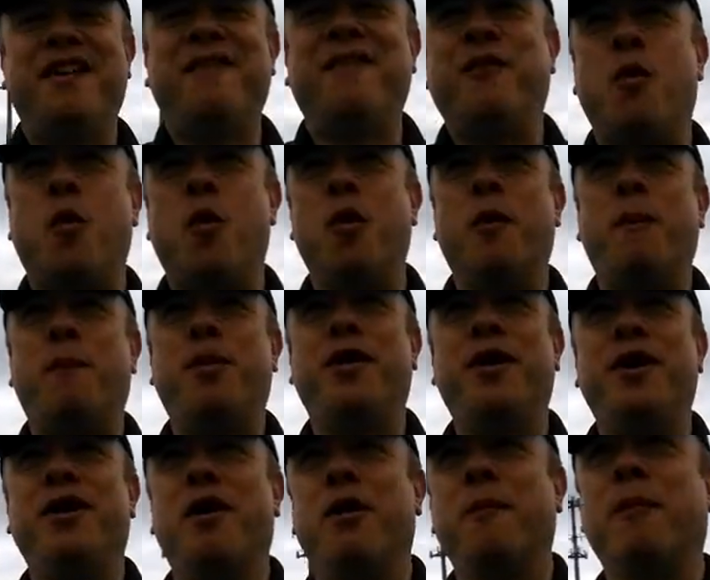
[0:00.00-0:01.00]
for
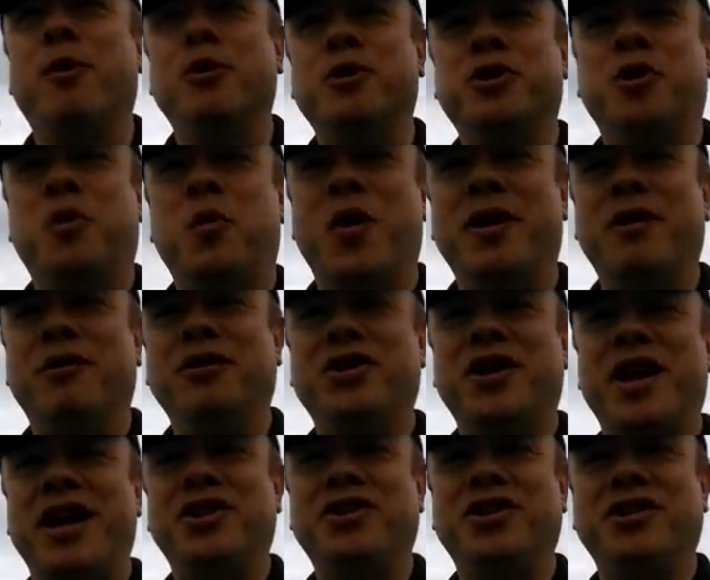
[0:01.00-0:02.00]
putting our personal weather
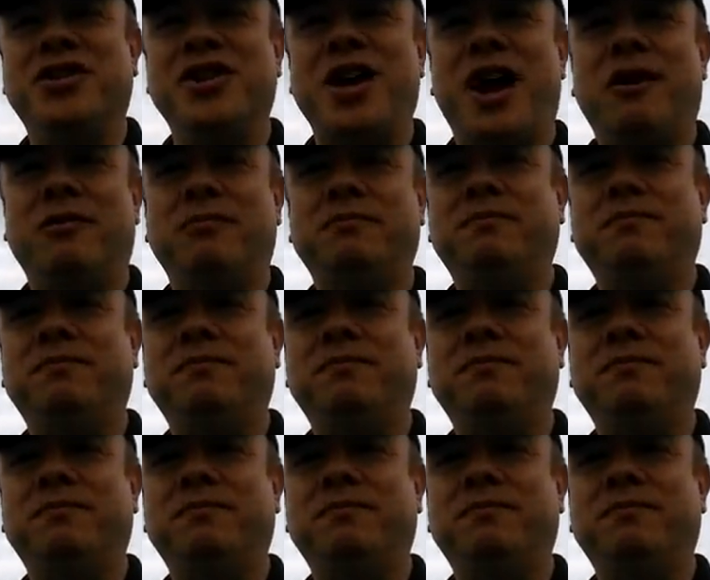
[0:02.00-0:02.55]
stations out.